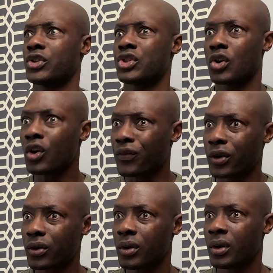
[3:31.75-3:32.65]

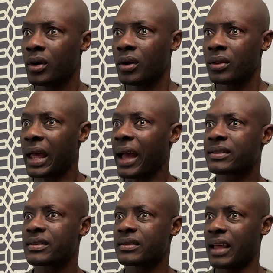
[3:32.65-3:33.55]
server. No.
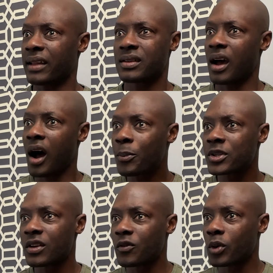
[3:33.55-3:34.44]
That's the
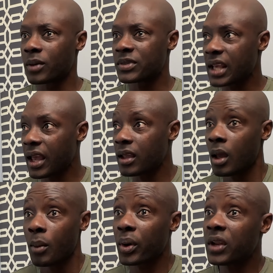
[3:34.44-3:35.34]
opposite of what I'm saying.
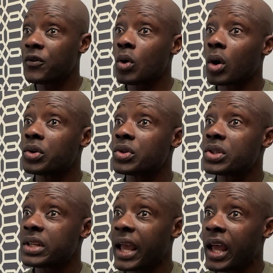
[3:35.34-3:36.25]
But if you
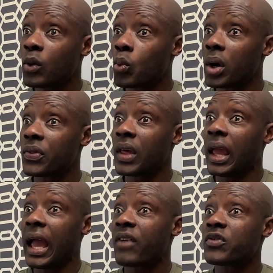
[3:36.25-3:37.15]
understand what
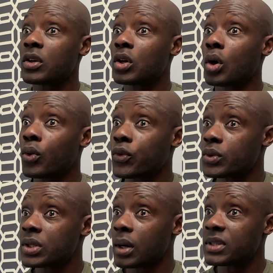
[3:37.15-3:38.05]
they have to go through
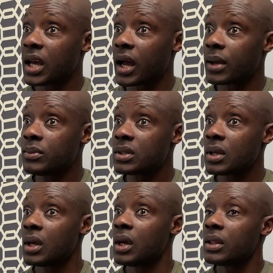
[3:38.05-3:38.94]
sometimes,
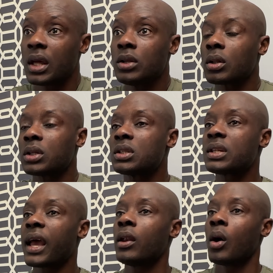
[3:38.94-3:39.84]
then you'll
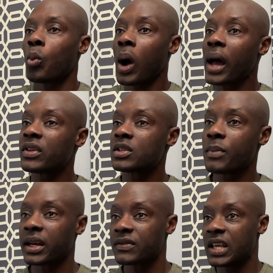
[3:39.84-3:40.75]
understand why this
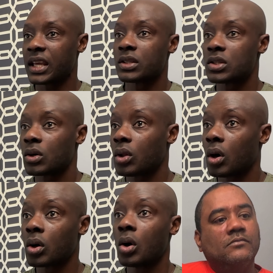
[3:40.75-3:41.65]
might have taken so
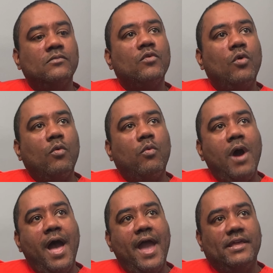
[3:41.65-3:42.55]
long. Or
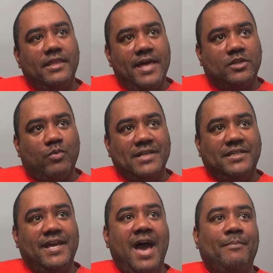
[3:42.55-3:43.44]
why
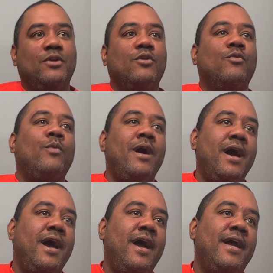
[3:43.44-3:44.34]
XYZ happened, or
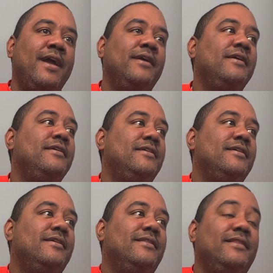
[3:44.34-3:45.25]
why
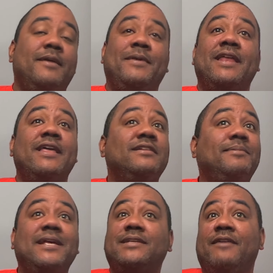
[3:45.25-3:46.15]
I mean, and
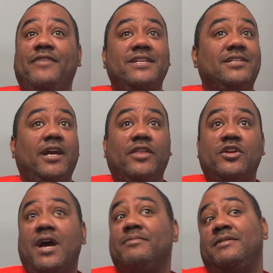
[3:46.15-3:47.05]
sometimes if they just suck at their
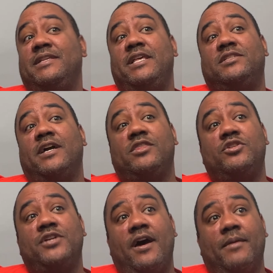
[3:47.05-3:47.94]
job, sometimes they suck at their
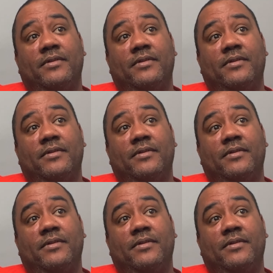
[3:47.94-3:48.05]
job.